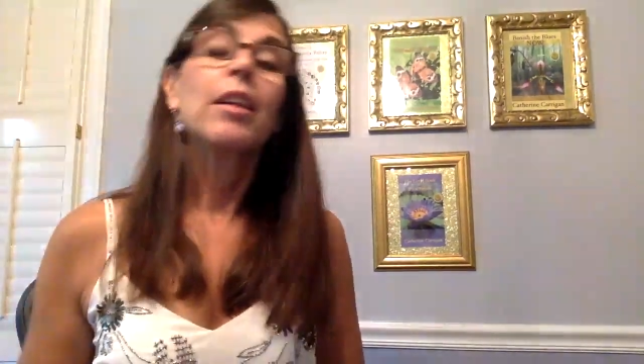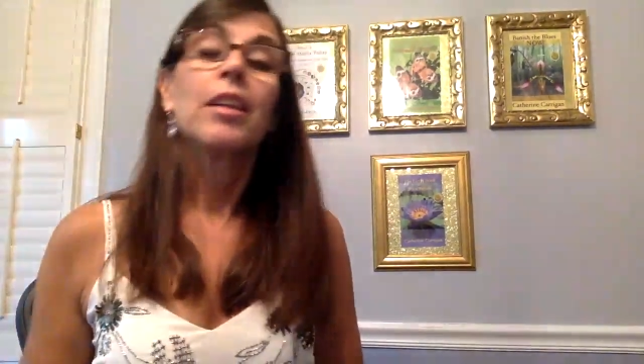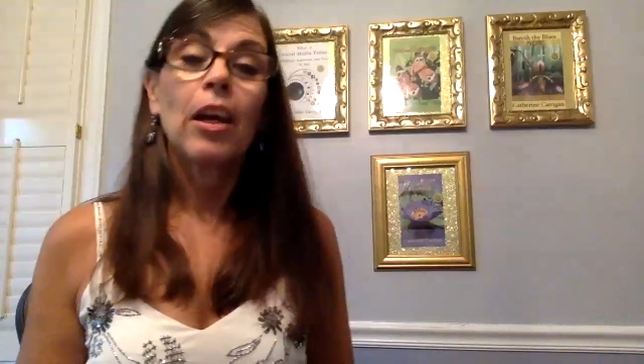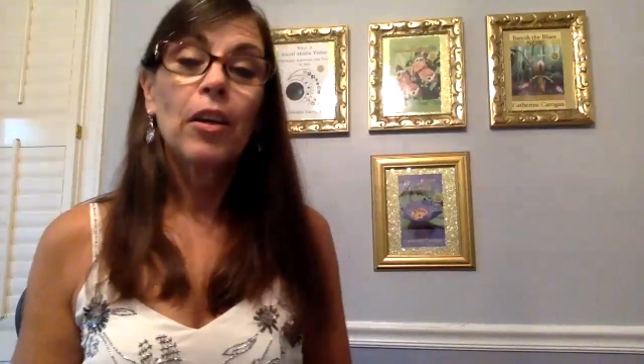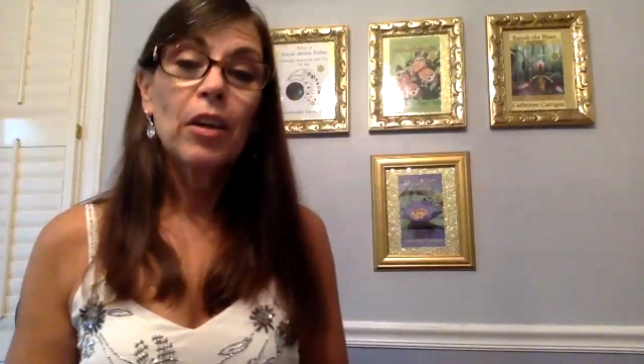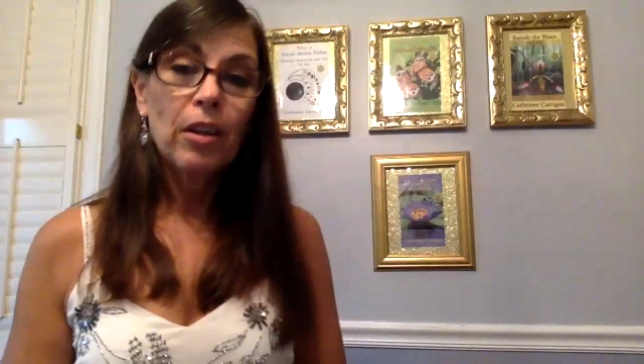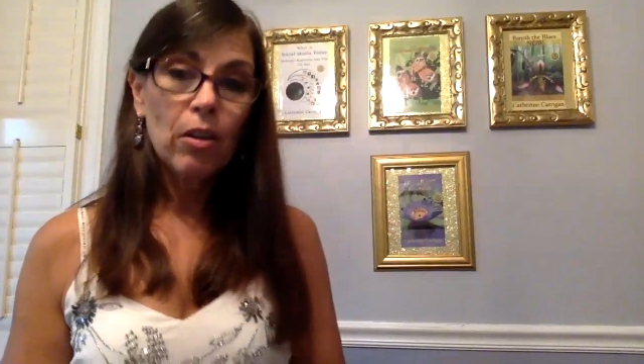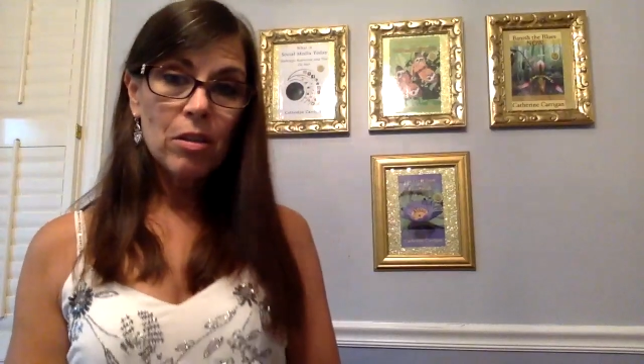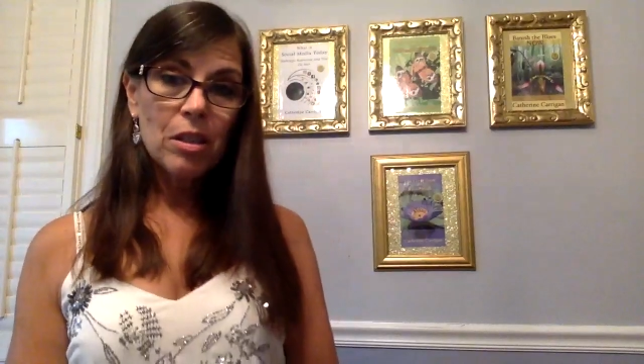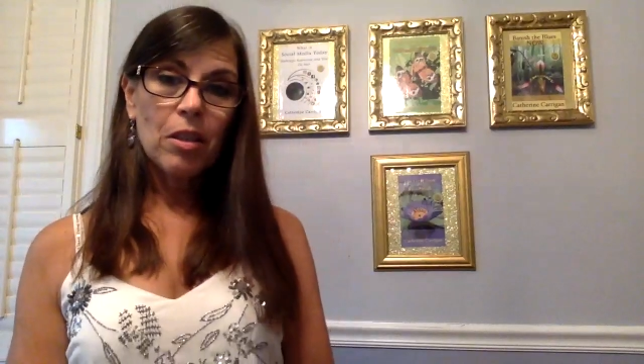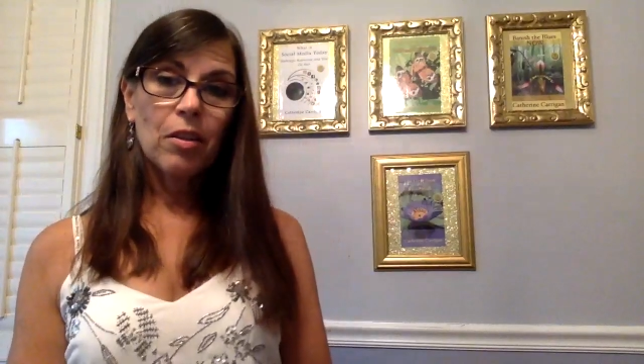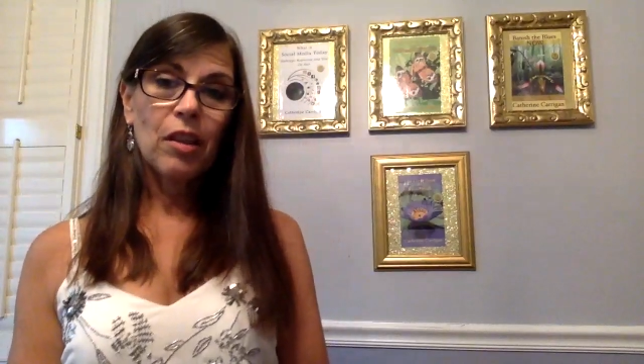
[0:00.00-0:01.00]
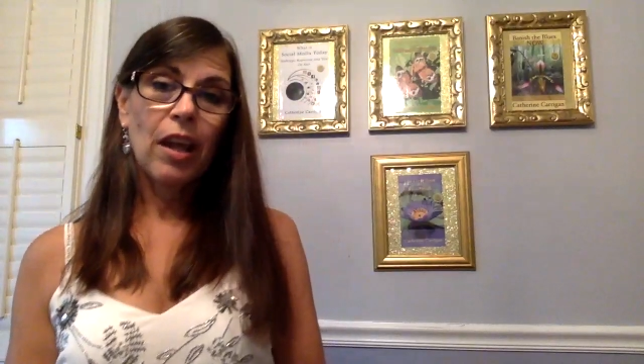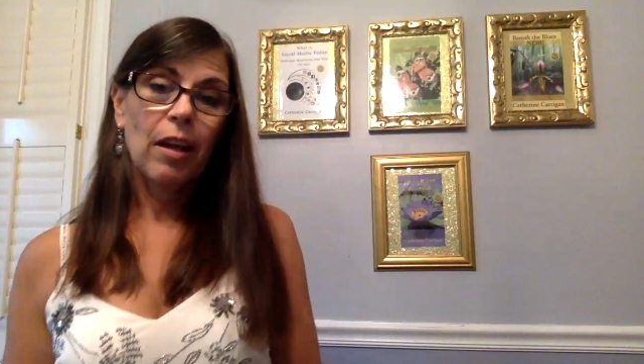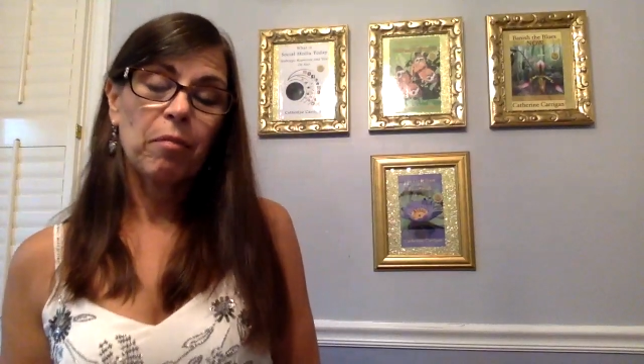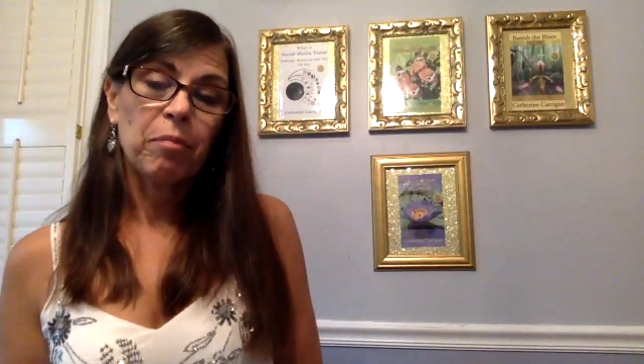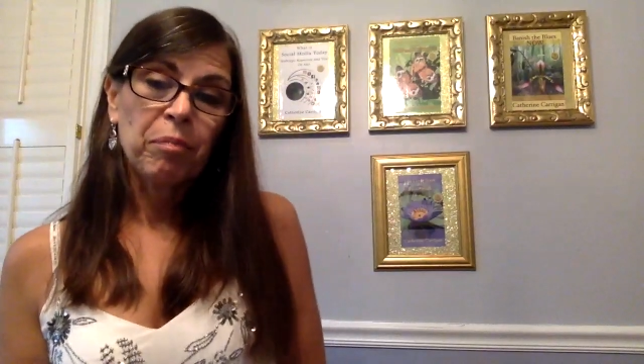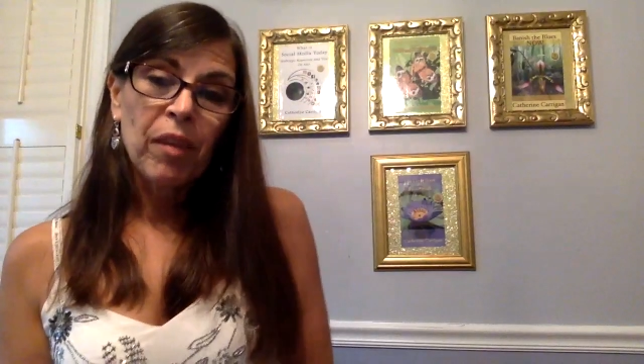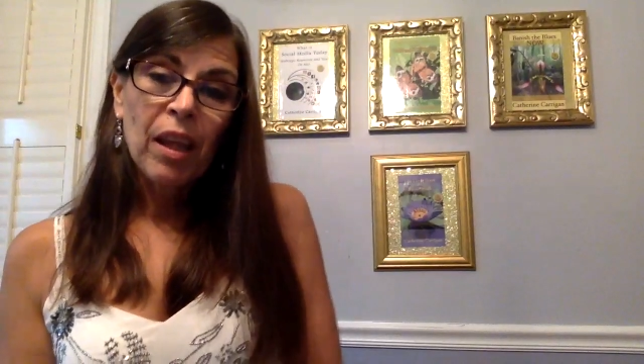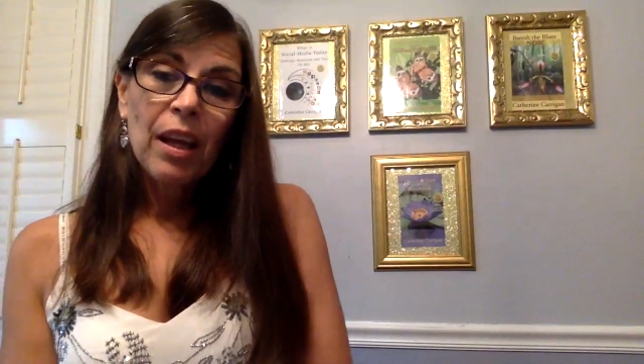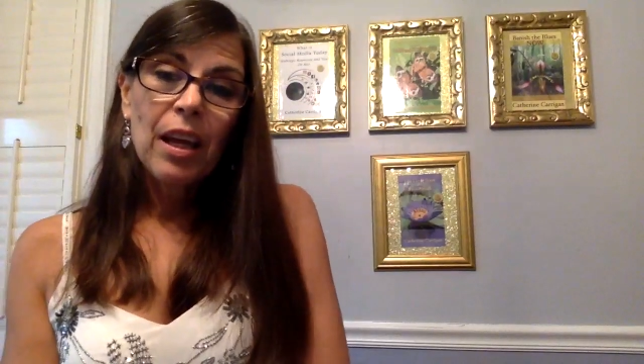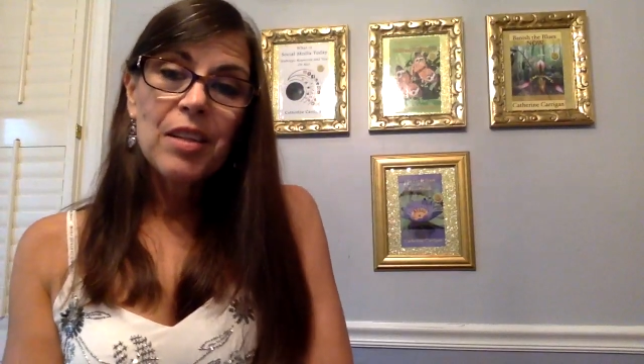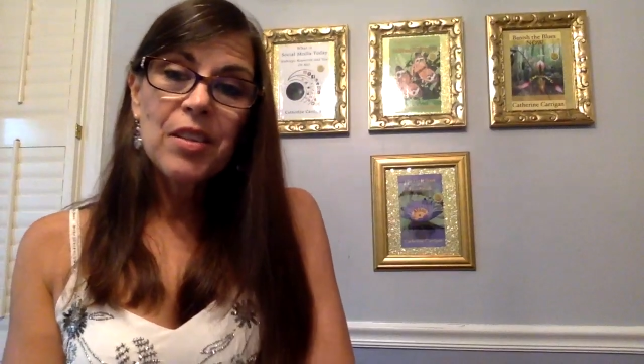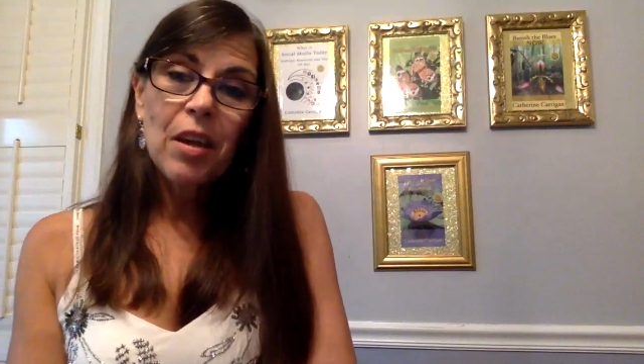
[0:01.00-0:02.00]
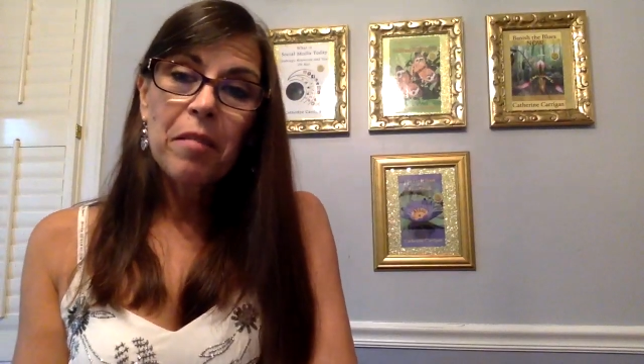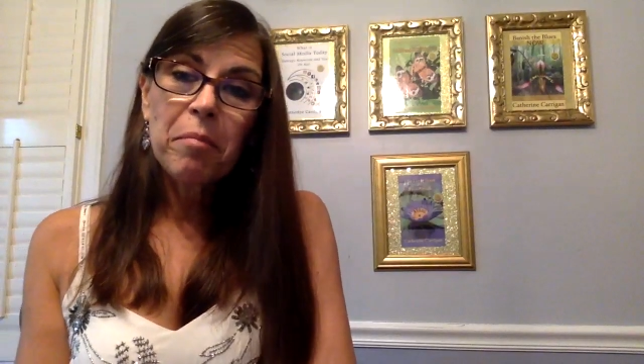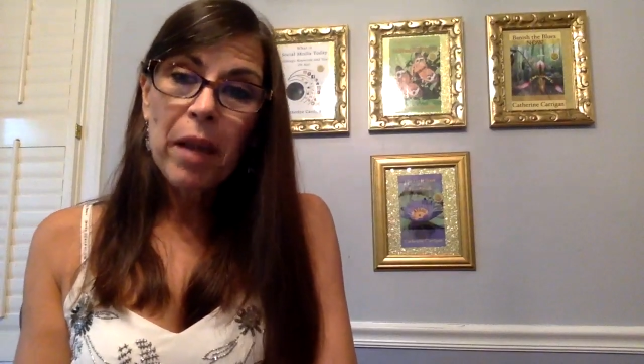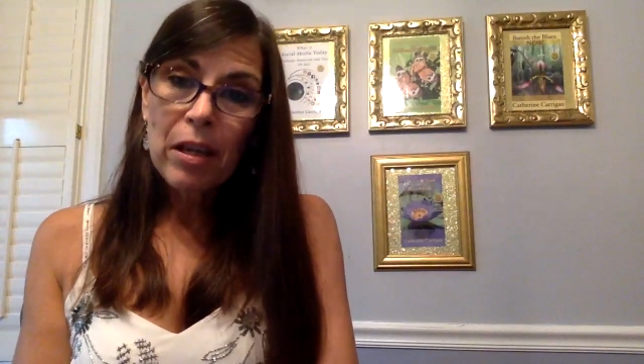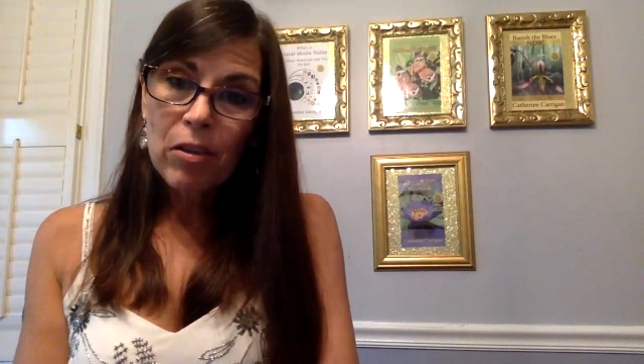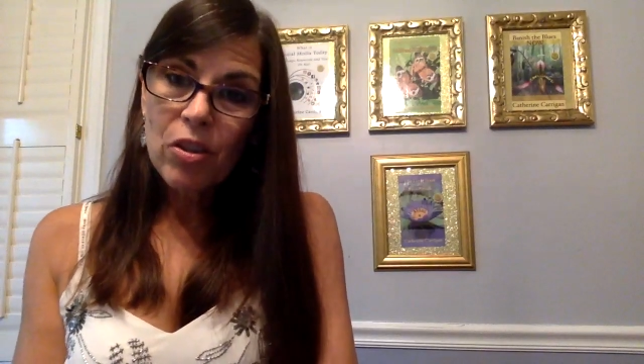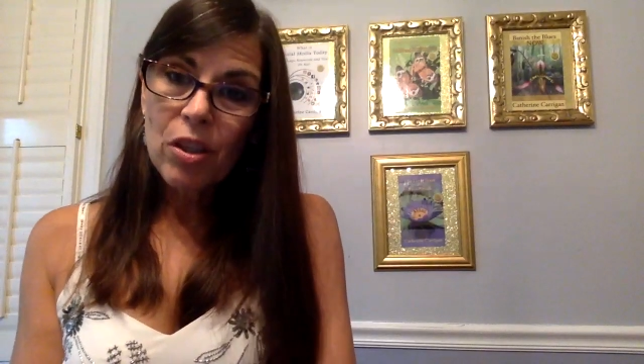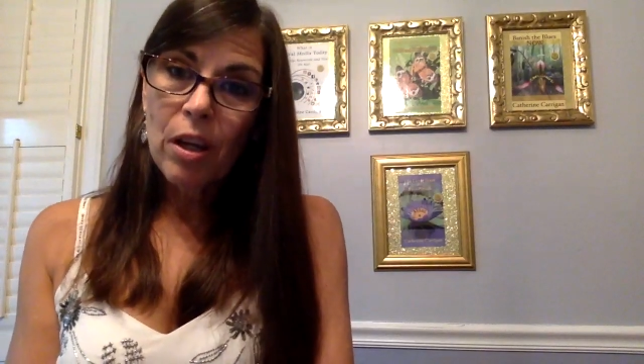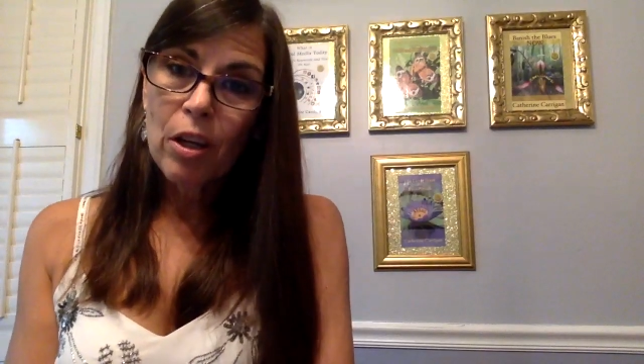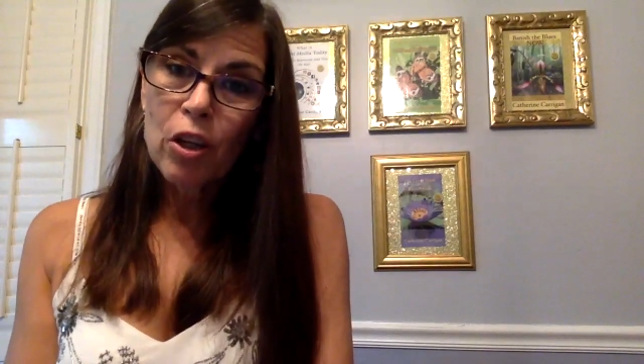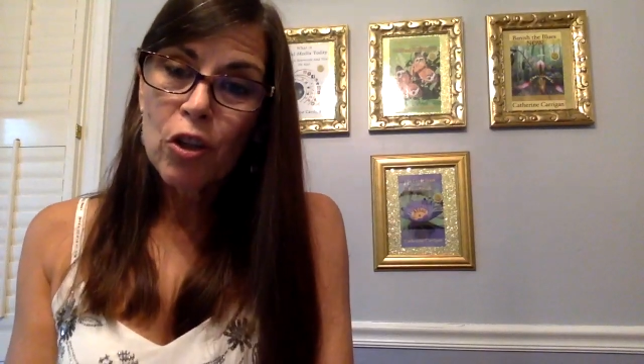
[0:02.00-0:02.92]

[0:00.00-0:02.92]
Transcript: Now here's the thing. As I mentioned,